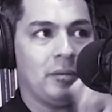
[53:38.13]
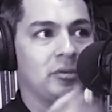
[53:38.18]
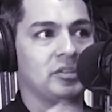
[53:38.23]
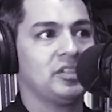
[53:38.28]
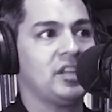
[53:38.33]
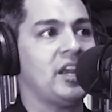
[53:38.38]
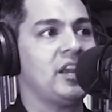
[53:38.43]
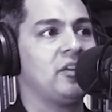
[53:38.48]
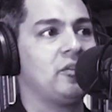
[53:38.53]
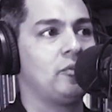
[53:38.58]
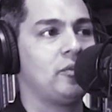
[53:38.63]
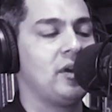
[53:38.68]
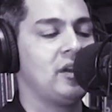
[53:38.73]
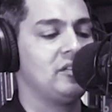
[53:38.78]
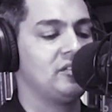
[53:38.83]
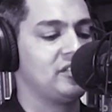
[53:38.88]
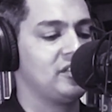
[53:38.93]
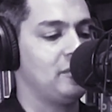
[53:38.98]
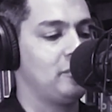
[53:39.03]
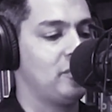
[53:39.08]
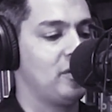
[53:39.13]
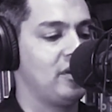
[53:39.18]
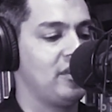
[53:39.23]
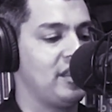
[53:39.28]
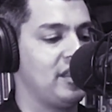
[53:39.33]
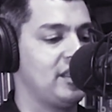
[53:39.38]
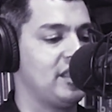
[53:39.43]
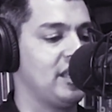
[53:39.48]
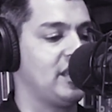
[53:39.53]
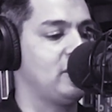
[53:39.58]
That was hanging around somewhere
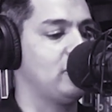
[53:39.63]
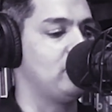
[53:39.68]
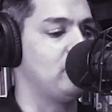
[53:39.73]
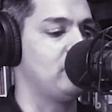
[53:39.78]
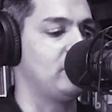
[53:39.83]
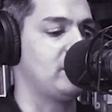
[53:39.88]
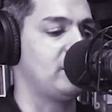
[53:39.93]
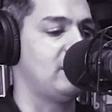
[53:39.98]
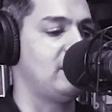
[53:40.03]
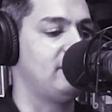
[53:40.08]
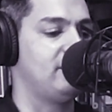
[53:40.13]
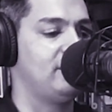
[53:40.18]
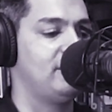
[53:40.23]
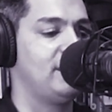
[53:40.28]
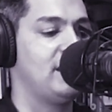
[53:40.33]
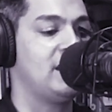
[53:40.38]
that they couldn't recover.